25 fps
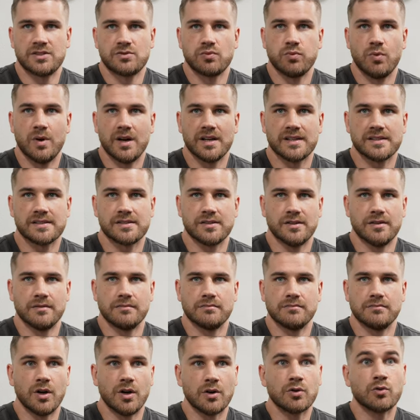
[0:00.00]
was
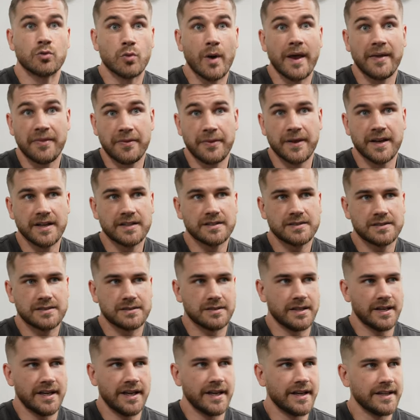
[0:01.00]
great things,
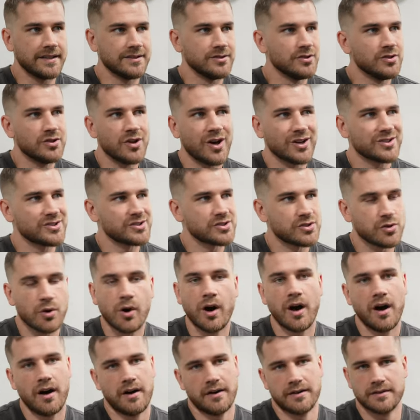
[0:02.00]
and not so
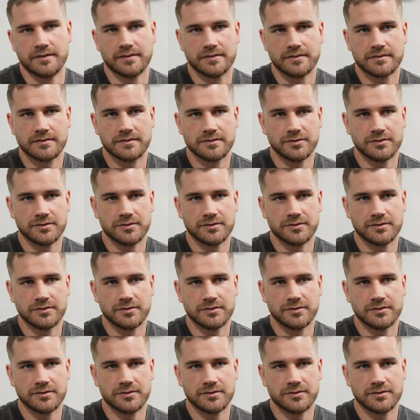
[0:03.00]
hard.